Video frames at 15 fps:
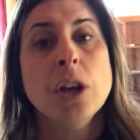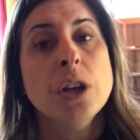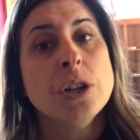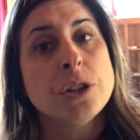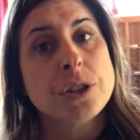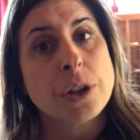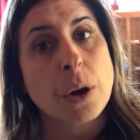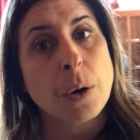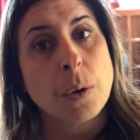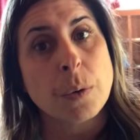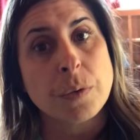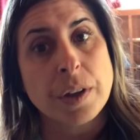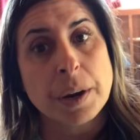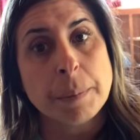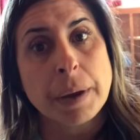So
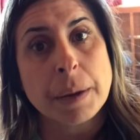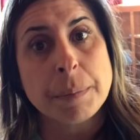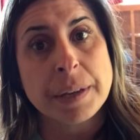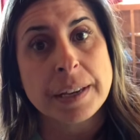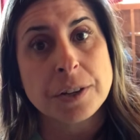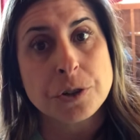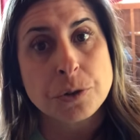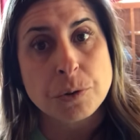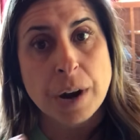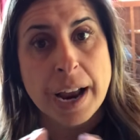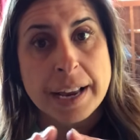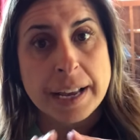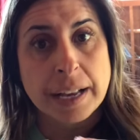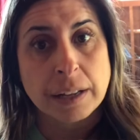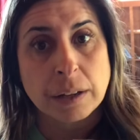there might be a
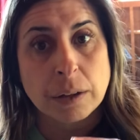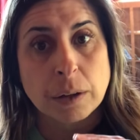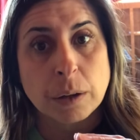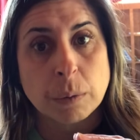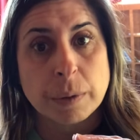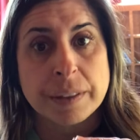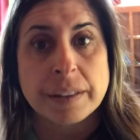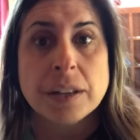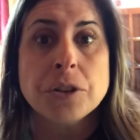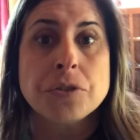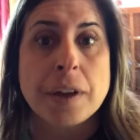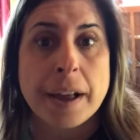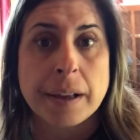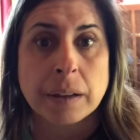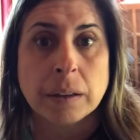triangle within a
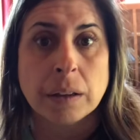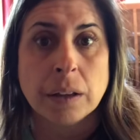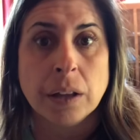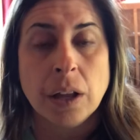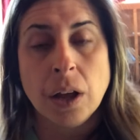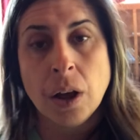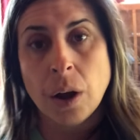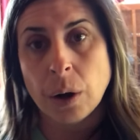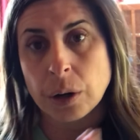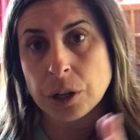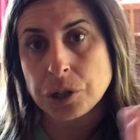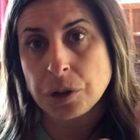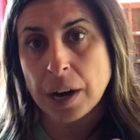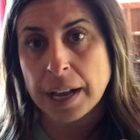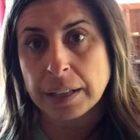triangle or a
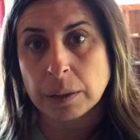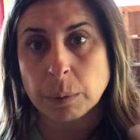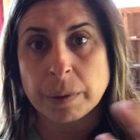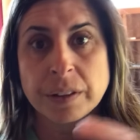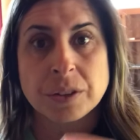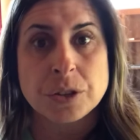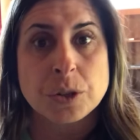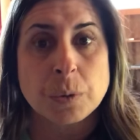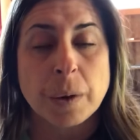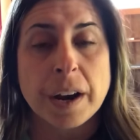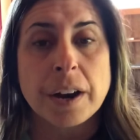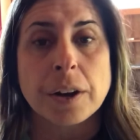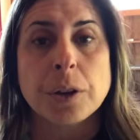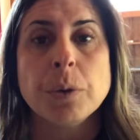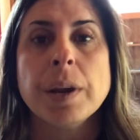triangle within a
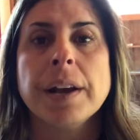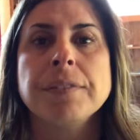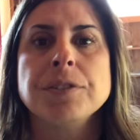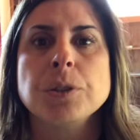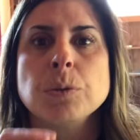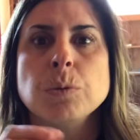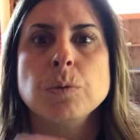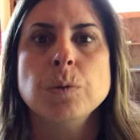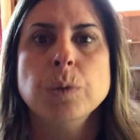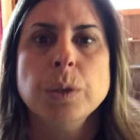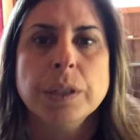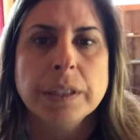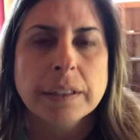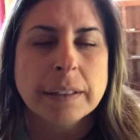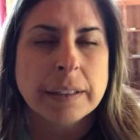square. You have to
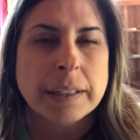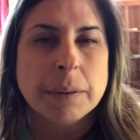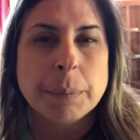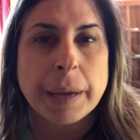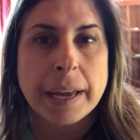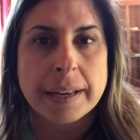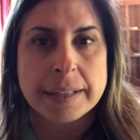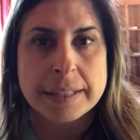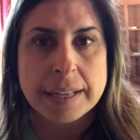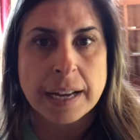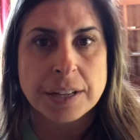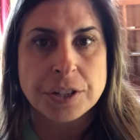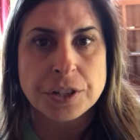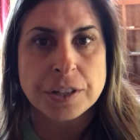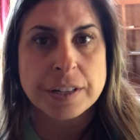really pay
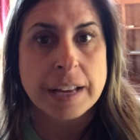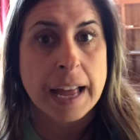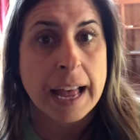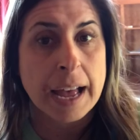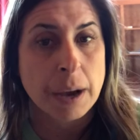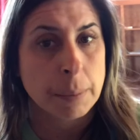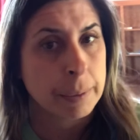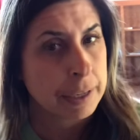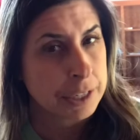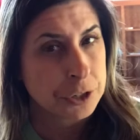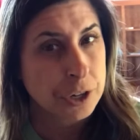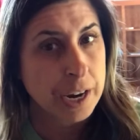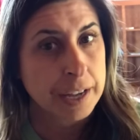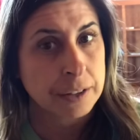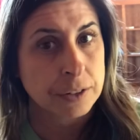attention to how many
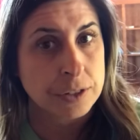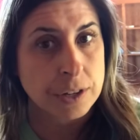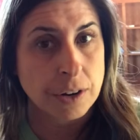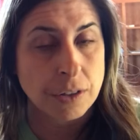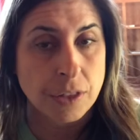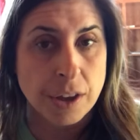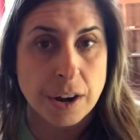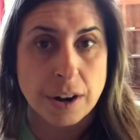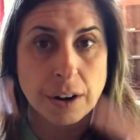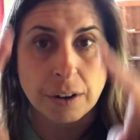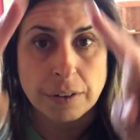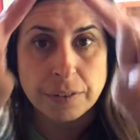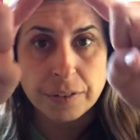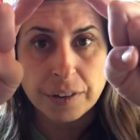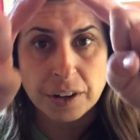triangles are there.
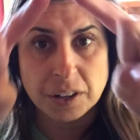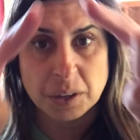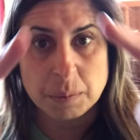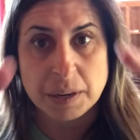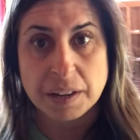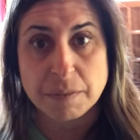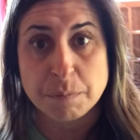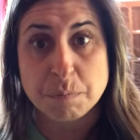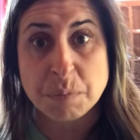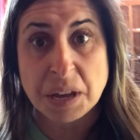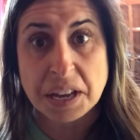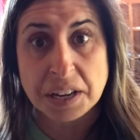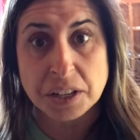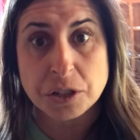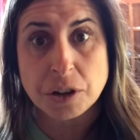There could be a
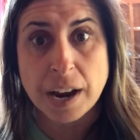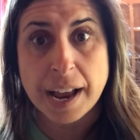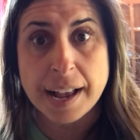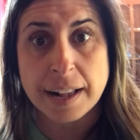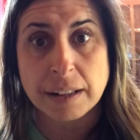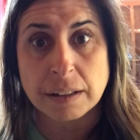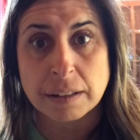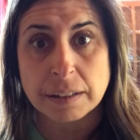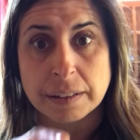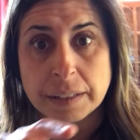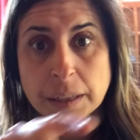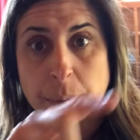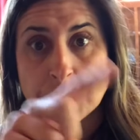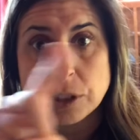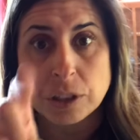big triangle and then
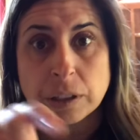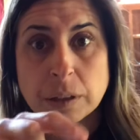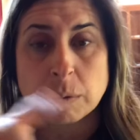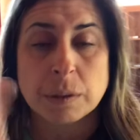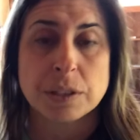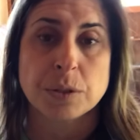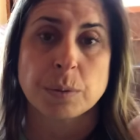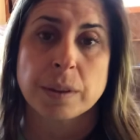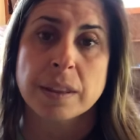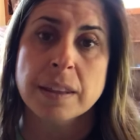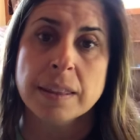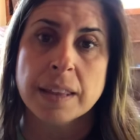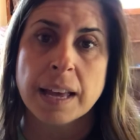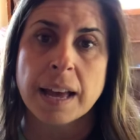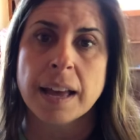a bunch of little ones within
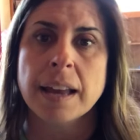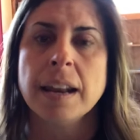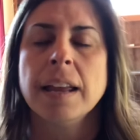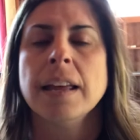that.